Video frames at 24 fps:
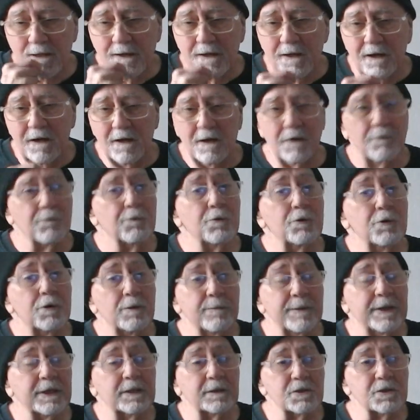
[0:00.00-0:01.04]

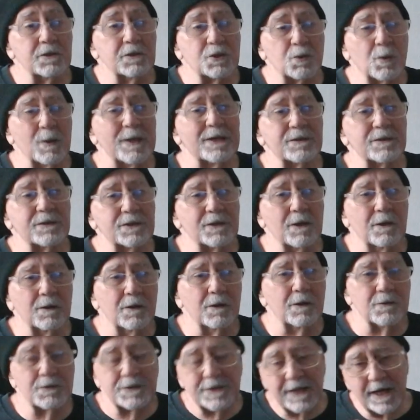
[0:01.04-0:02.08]
Rudimental Swing Solos,